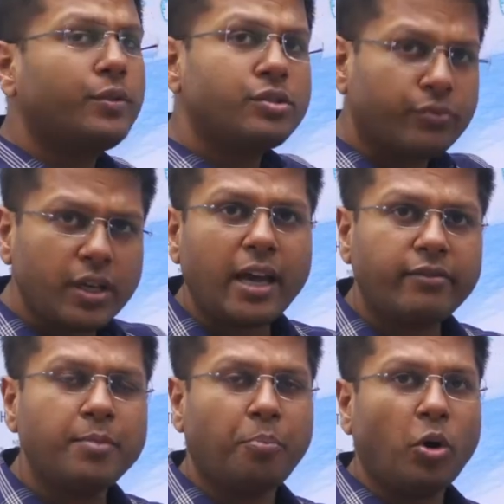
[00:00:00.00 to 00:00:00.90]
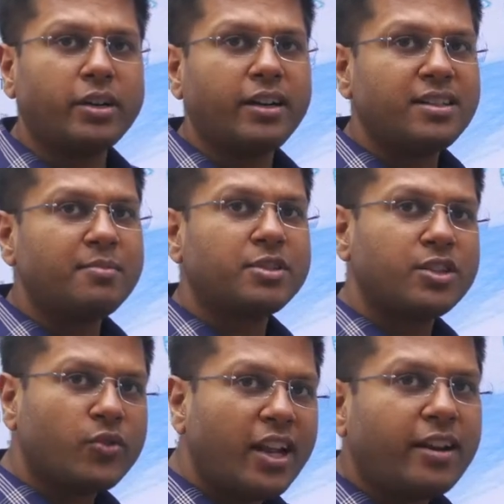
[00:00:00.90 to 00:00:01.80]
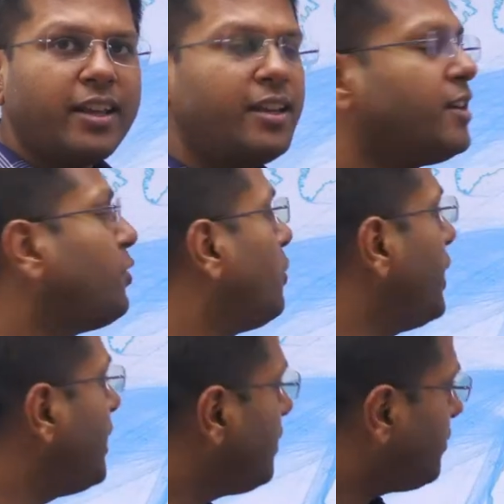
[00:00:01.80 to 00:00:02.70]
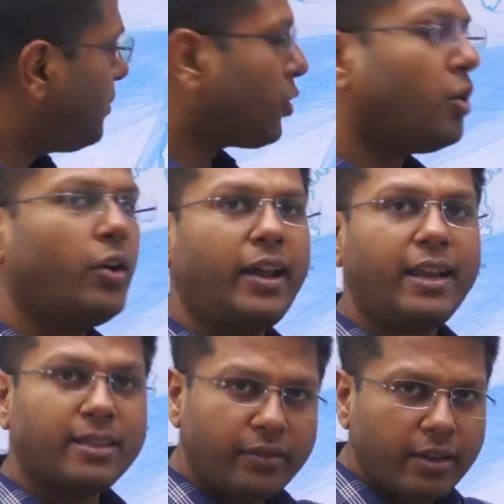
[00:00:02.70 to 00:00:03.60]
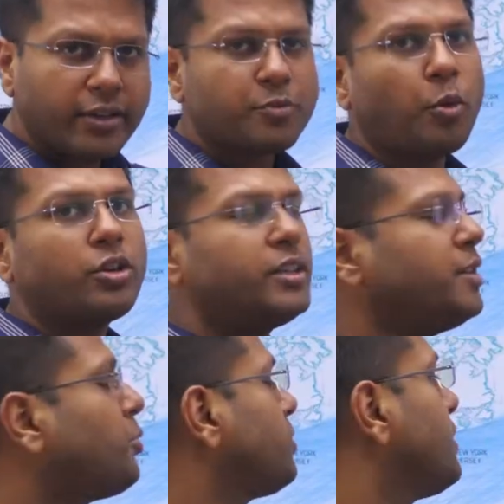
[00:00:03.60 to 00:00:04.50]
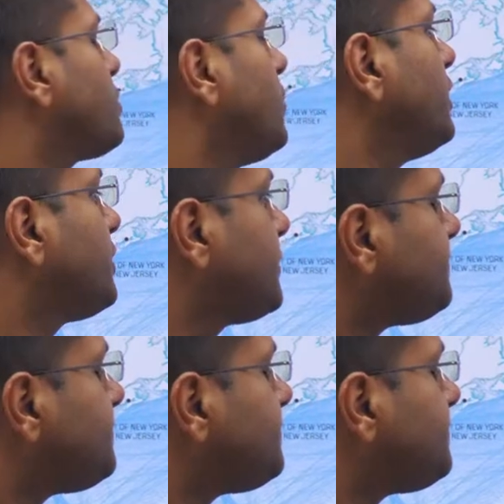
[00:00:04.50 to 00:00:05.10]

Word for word: which we have imported, gems and jewelry, oil, raw oil, and we have exported the processed ones.